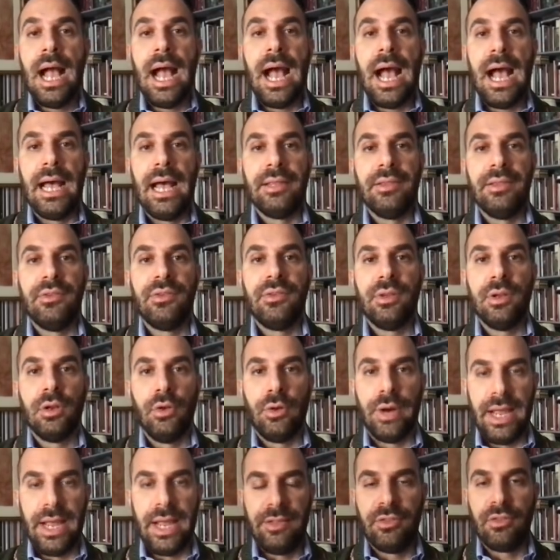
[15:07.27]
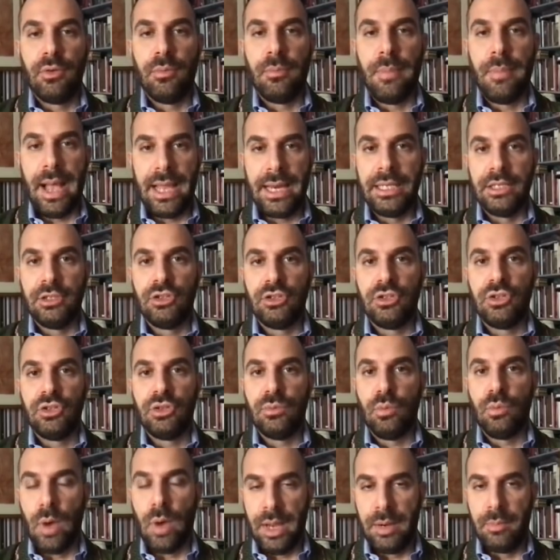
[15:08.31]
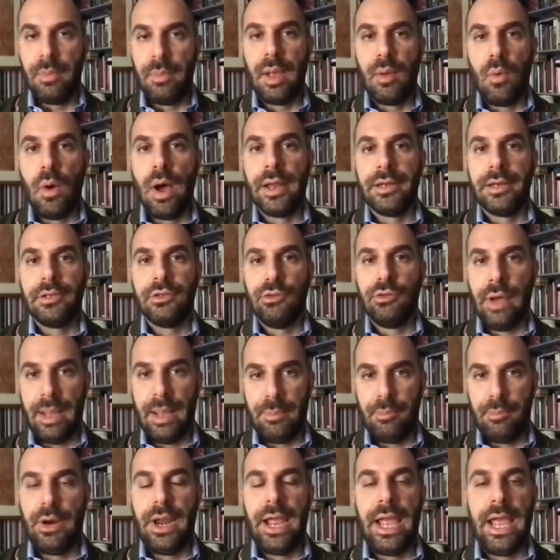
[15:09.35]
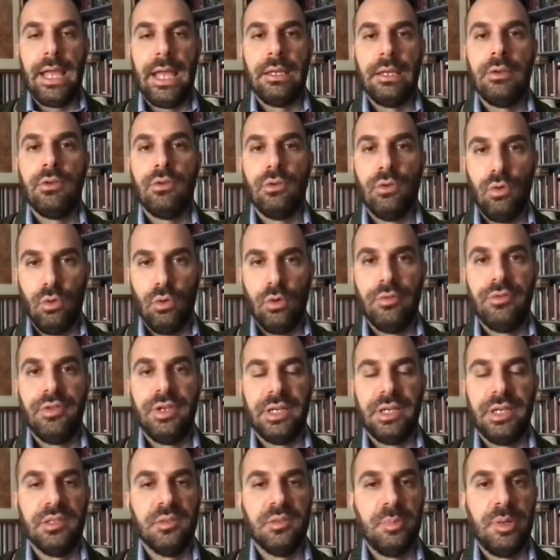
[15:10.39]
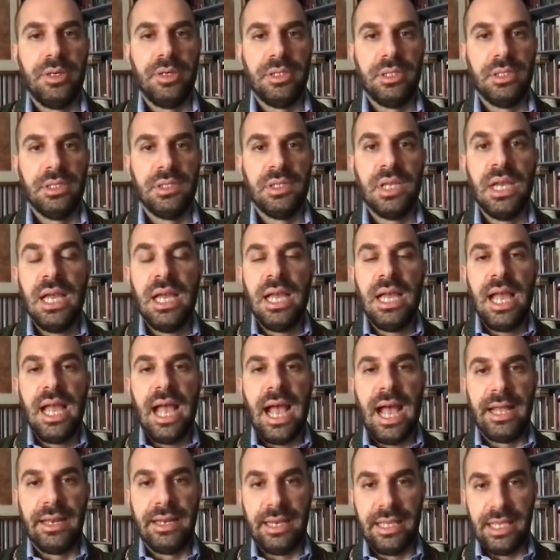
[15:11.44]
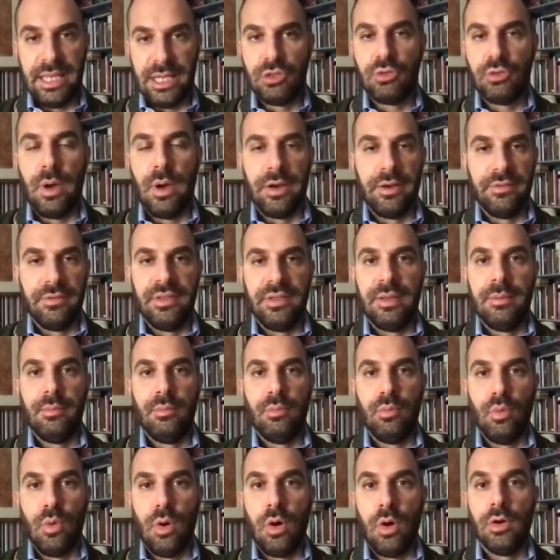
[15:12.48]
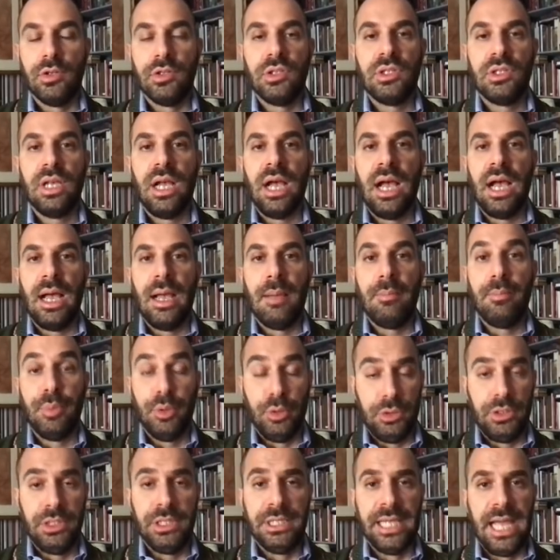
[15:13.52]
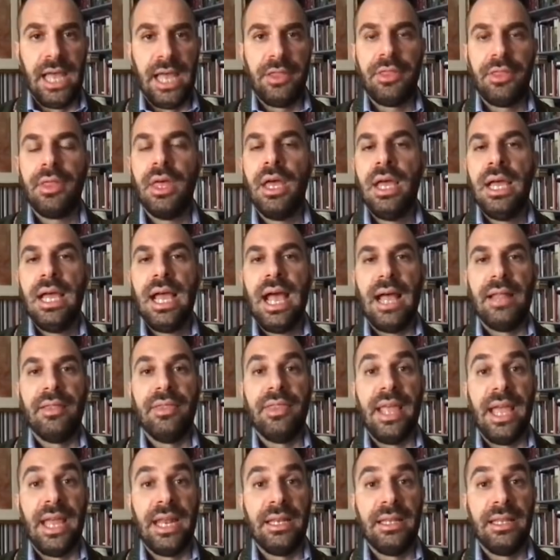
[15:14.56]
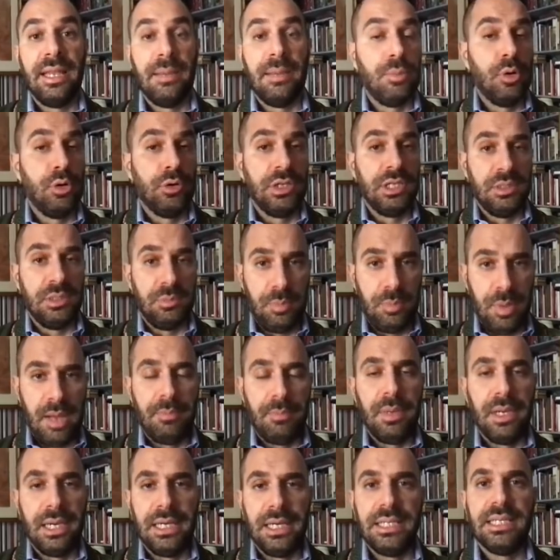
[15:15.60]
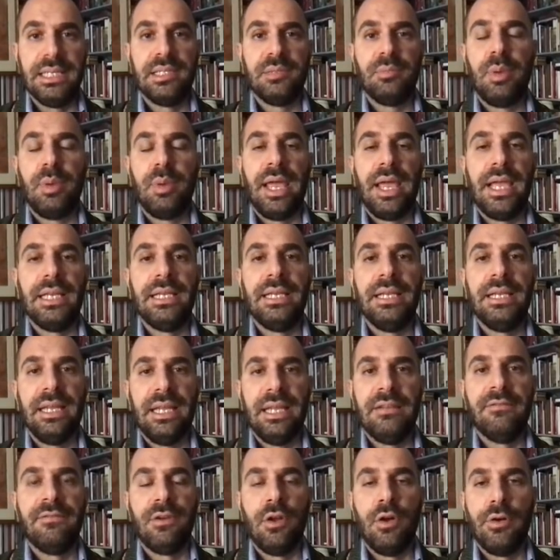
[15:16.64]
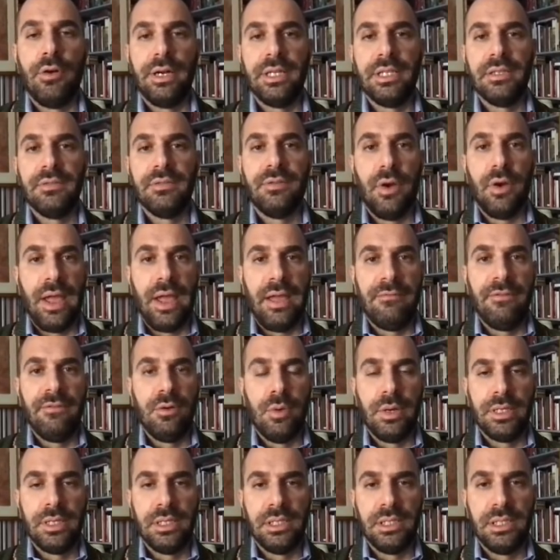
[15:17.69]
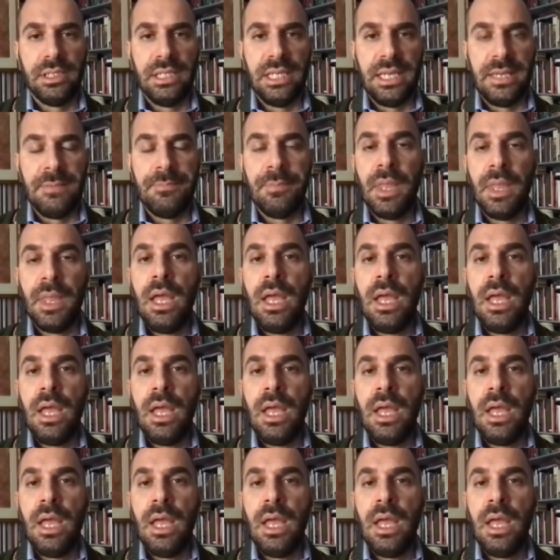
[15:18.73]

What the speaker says: And Lorenzo managed one by one to apprehend all of the conspirators, and each one of them was put to death, and then their bodies publicly displayed in Florence for everyone to see.